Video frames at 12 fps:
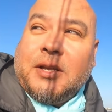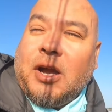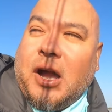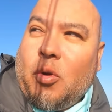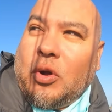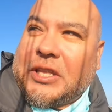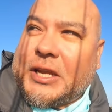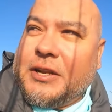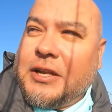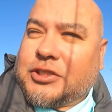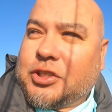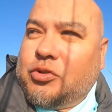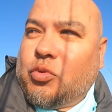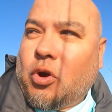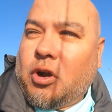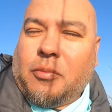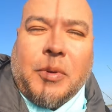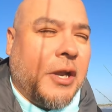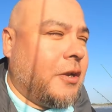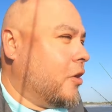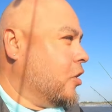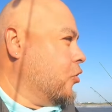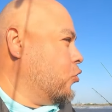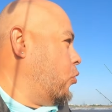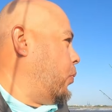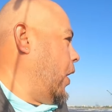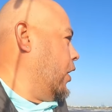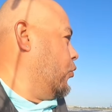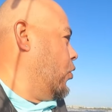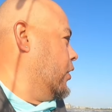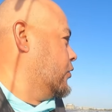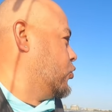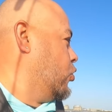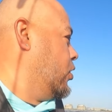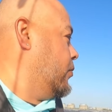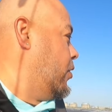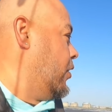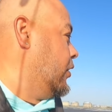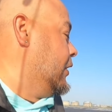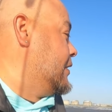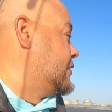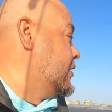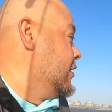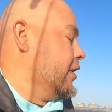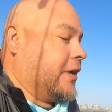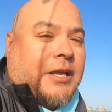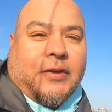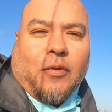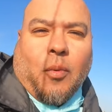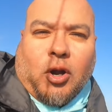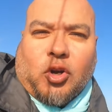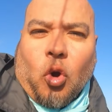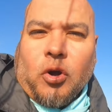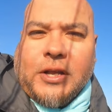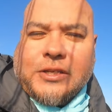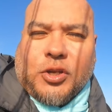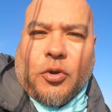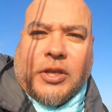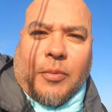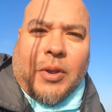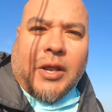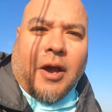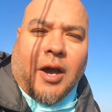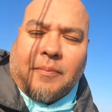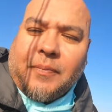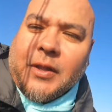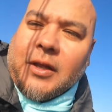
uh, what the conditions were, but we are probably run into him or at least give him our coordinates so he can meet up.